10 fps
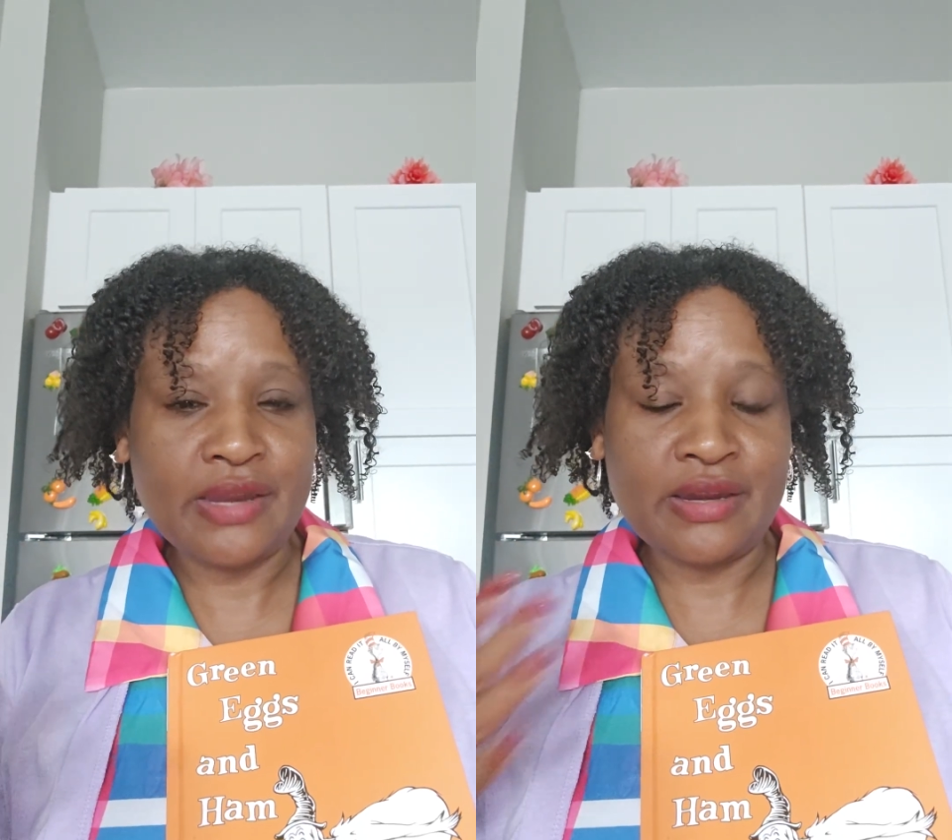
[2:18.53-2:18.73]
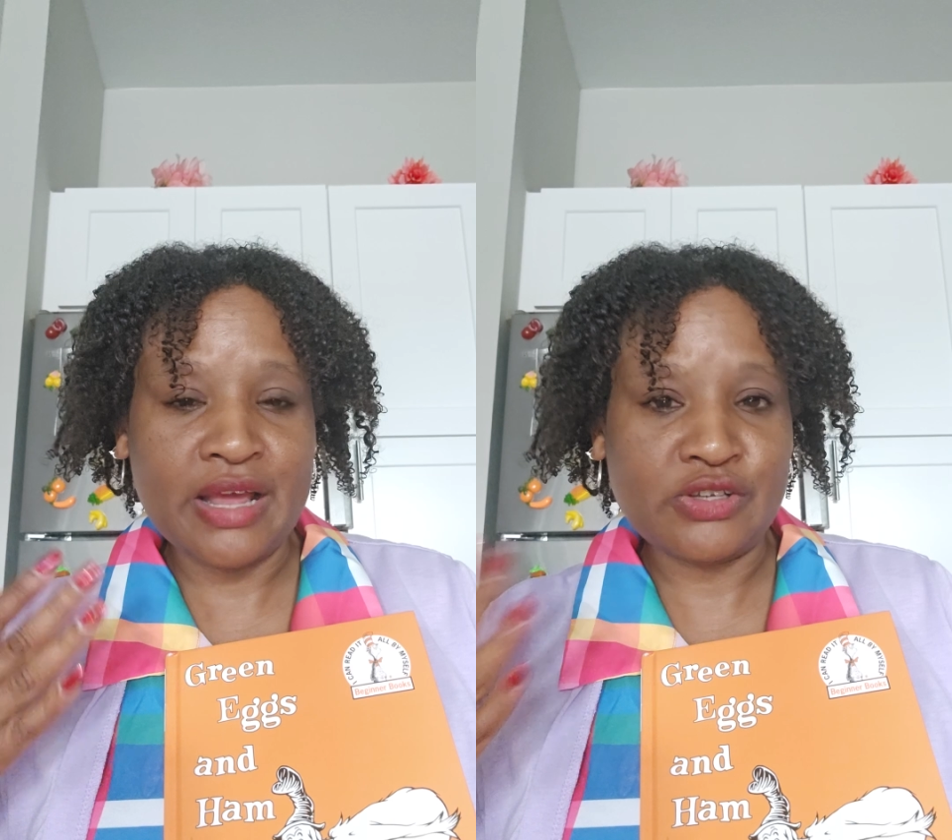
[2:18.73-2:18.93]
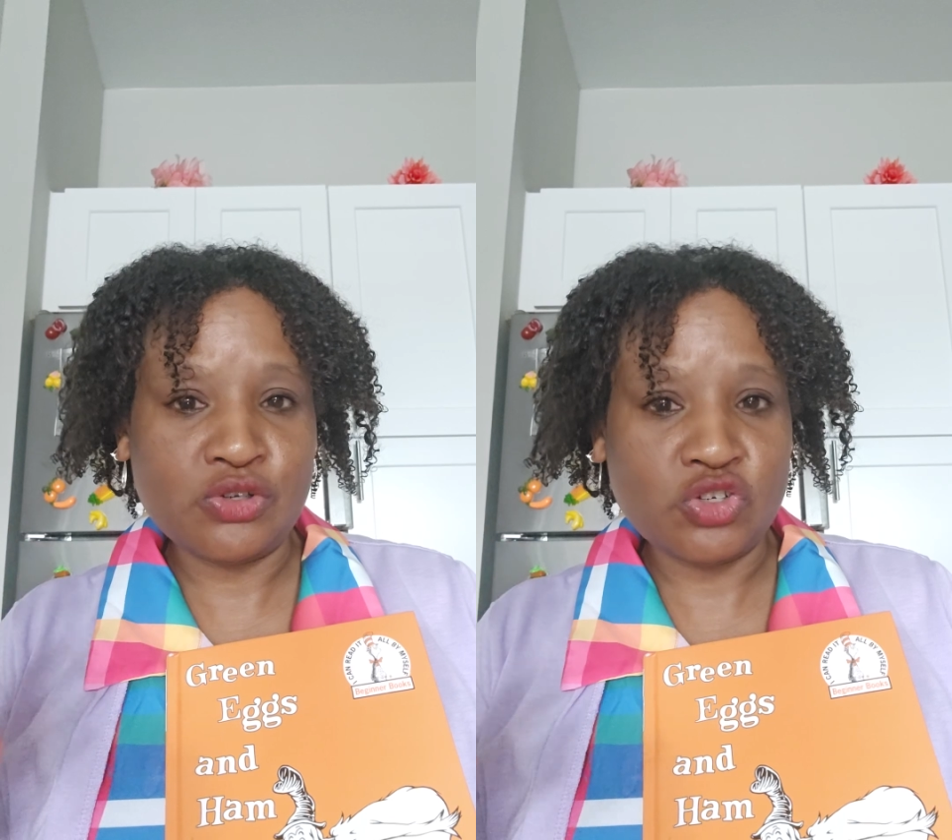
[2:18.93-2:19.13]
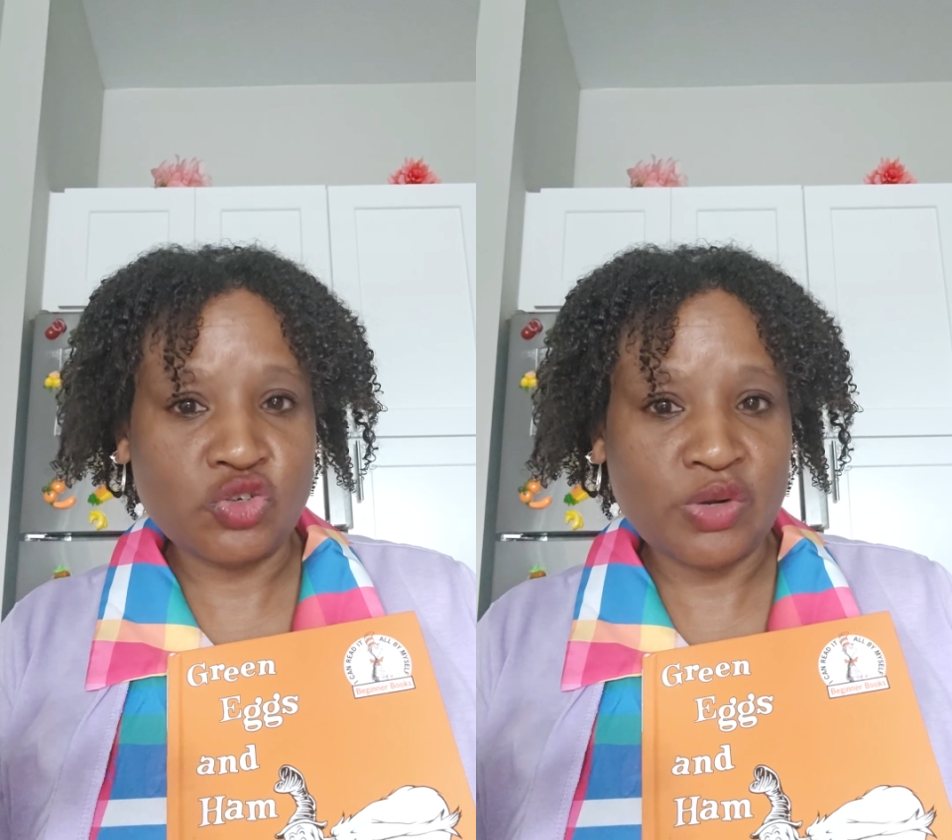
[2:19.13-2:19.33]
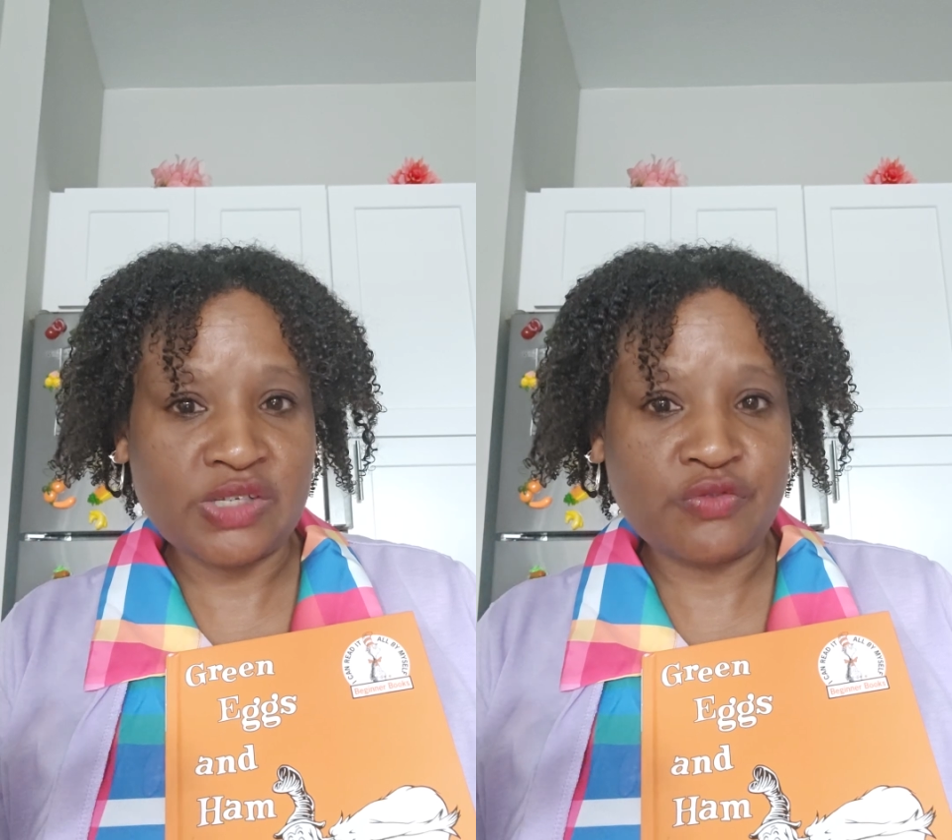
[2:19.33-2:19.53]
and not so
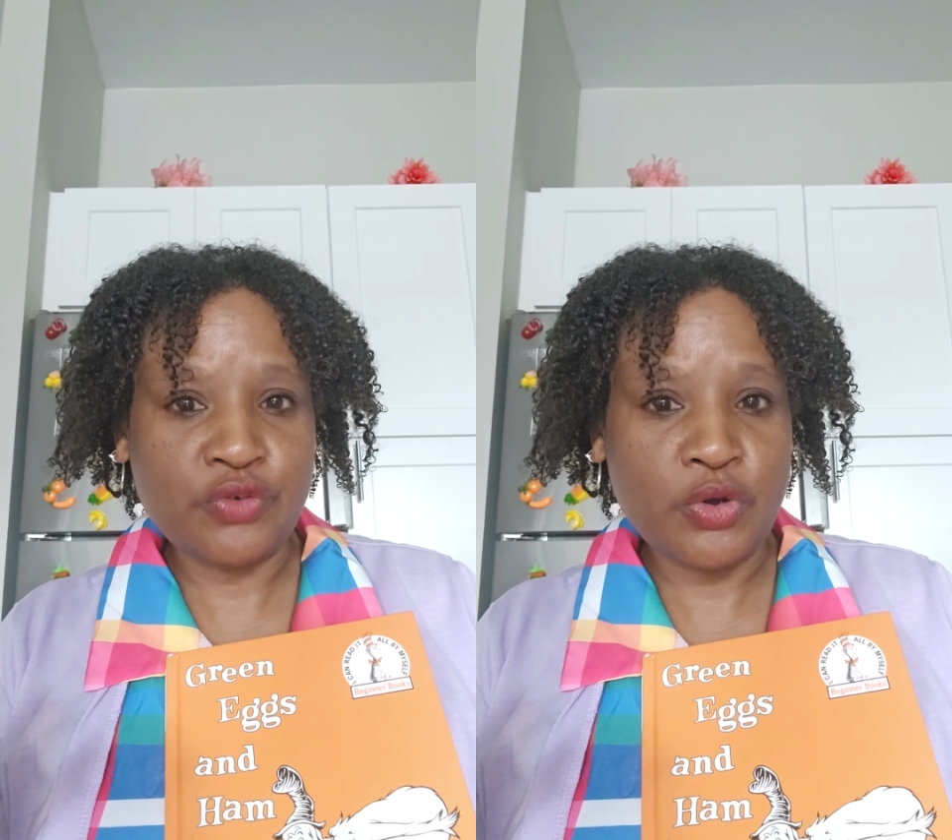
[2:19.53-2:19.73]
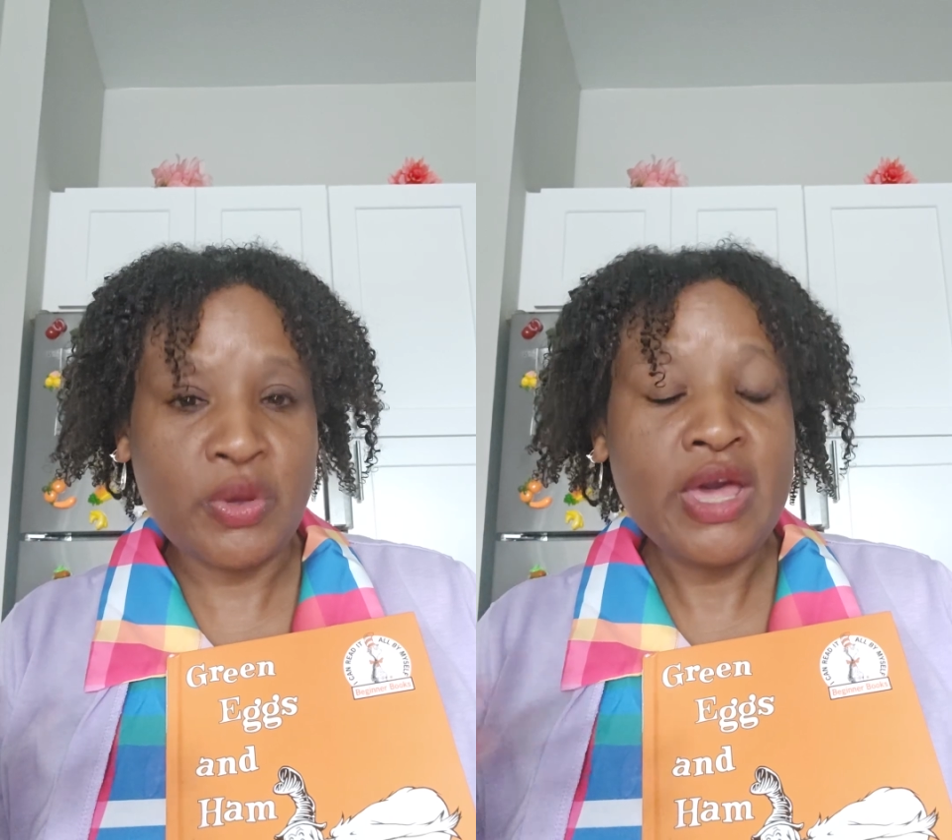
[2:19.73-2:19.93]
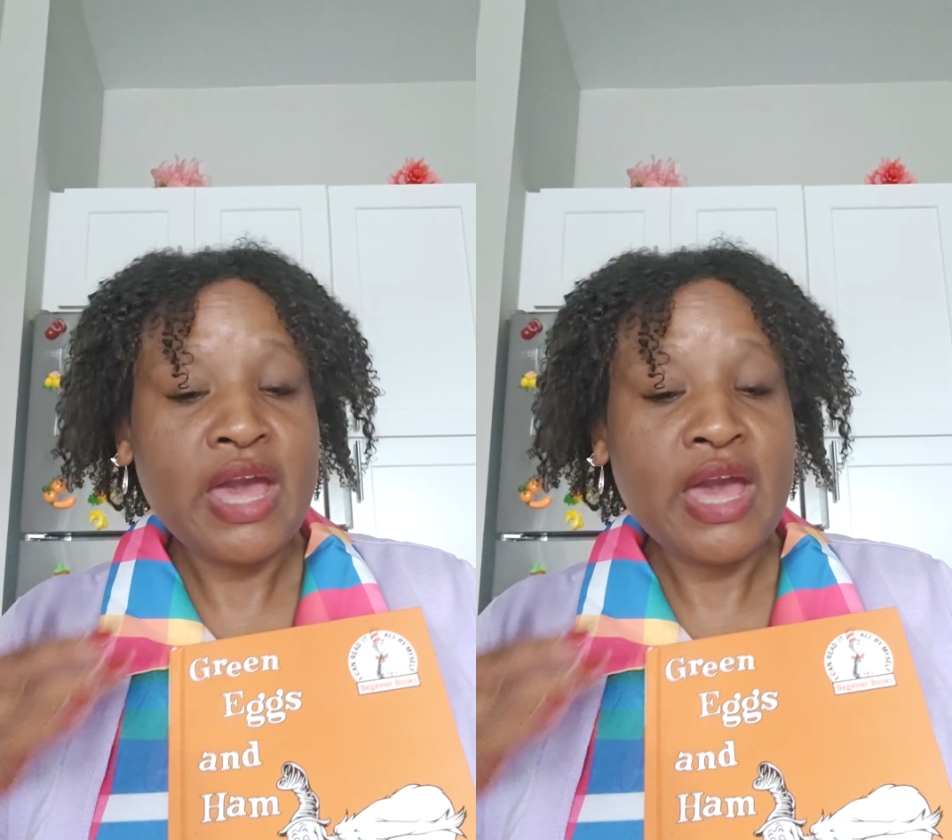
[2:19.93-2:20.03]
stressful,